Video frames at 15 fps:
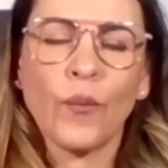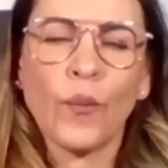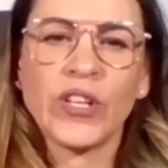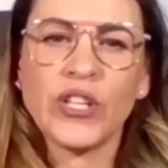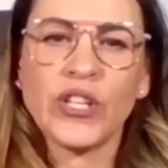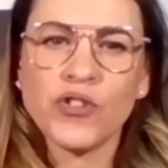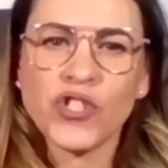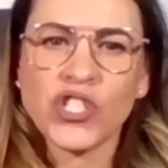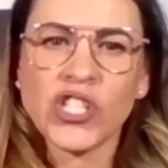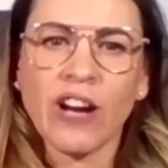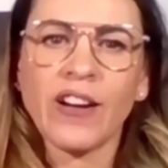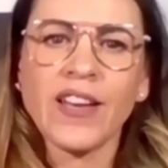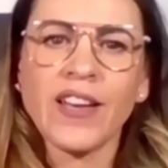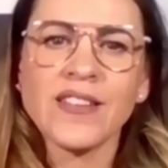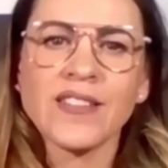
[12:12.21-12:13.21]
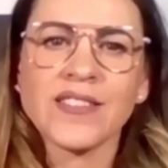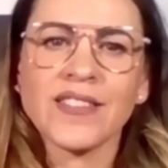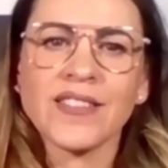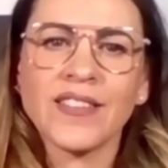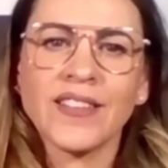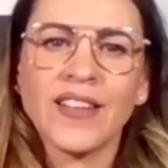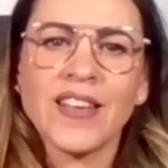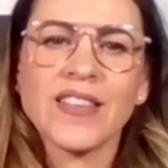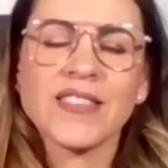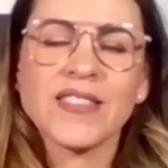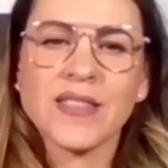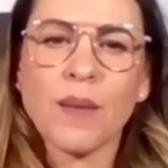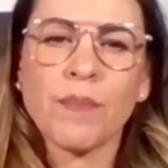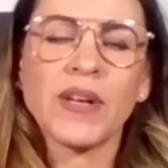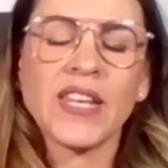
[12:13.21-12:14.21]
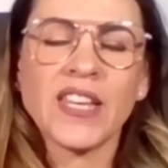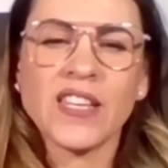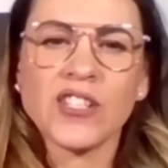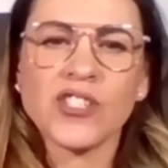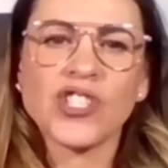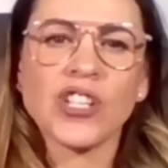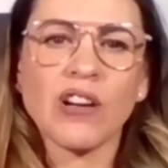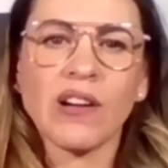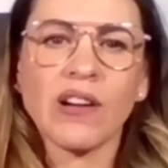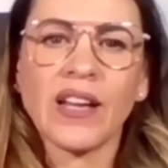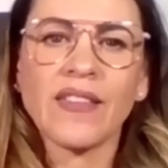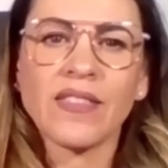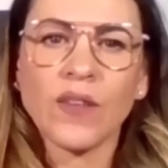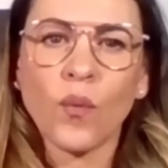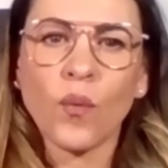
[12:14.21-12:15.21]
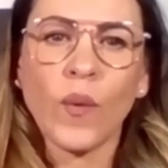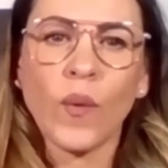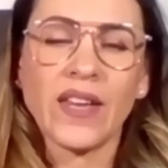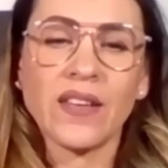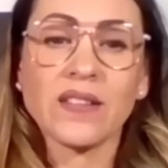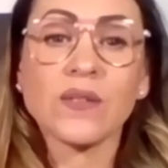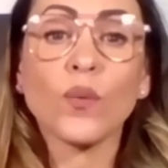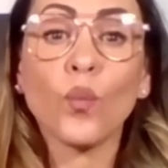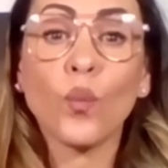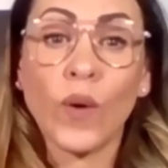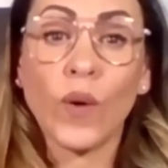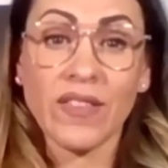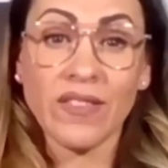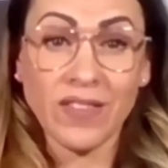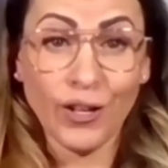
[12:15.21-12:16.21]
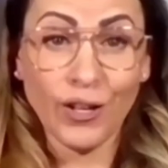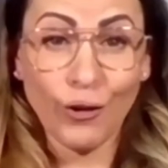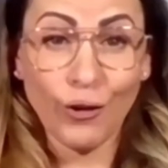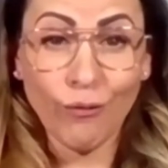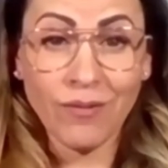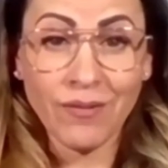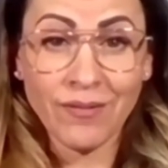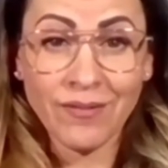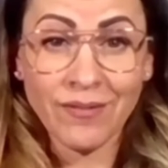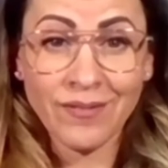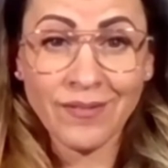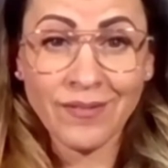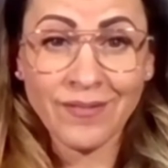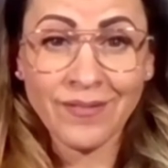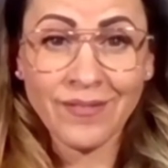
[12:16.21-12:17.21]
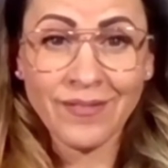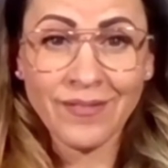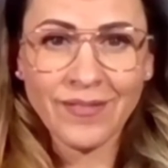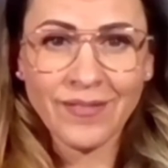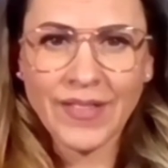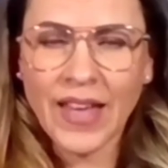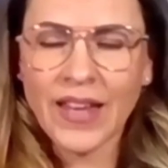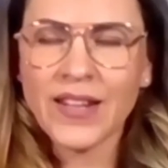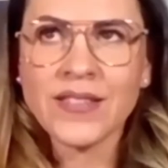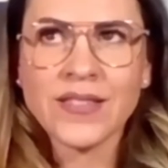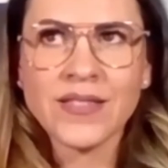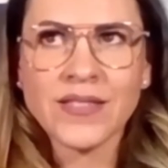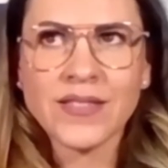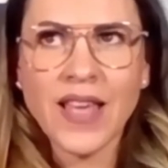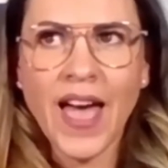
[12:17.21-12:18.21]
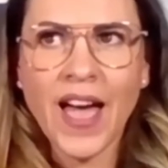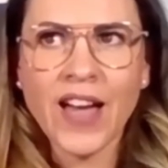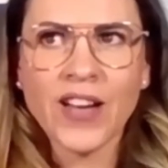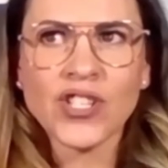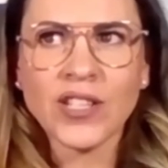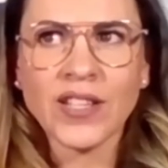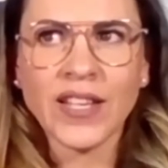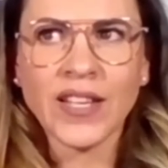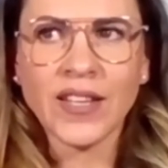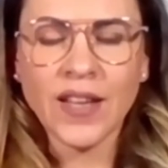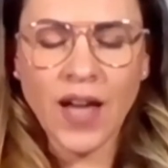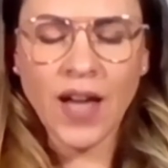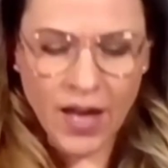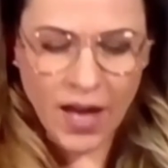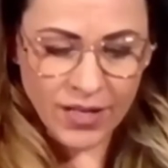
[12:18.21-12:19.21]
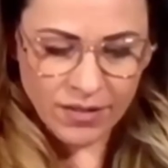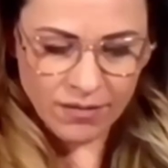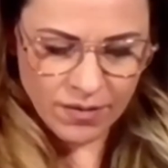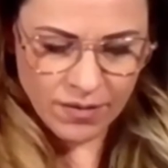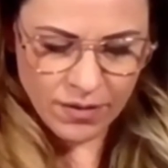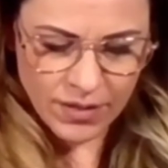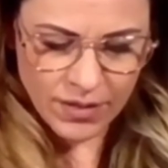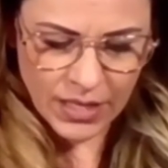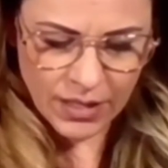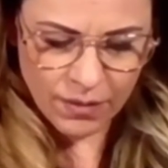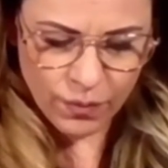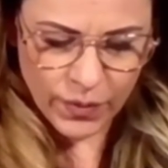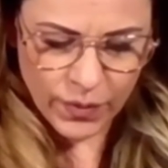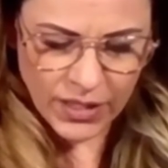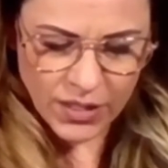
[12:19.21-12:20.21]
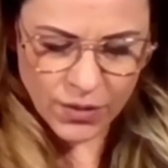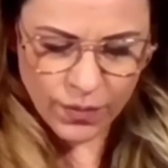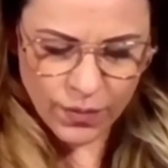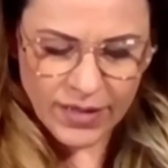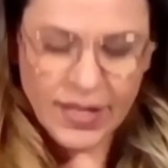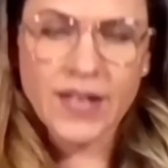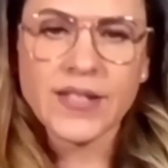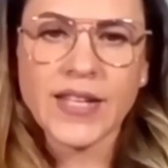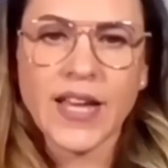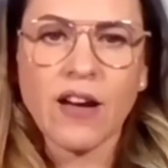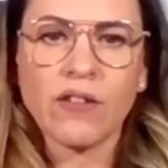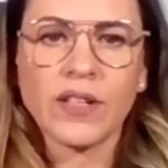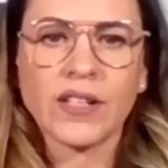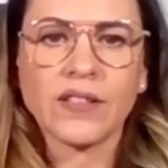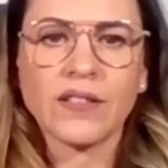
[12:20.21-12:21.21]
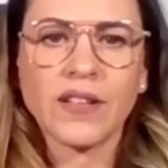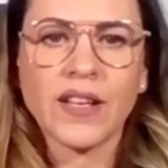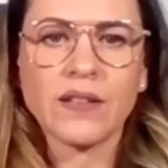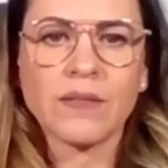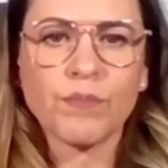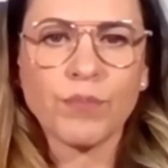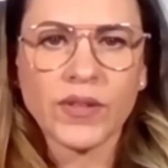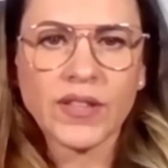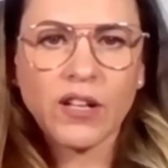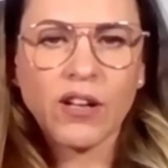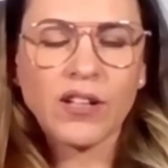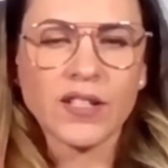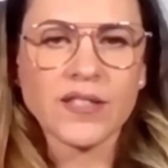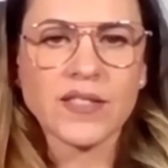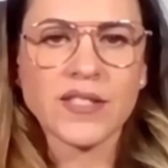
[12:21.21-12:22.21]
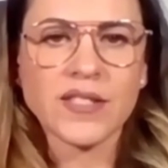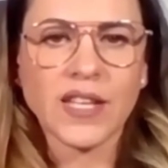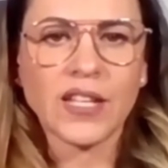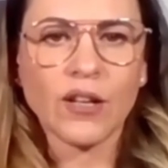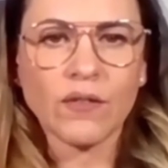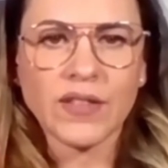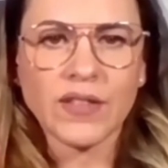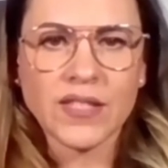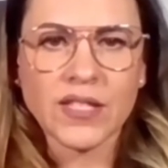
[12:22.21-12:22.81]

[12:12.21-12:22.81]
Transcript: When you share it, somebody is sharing the weight with you. That is actually, I, I think we need to write that down and, and put that on a sticky note.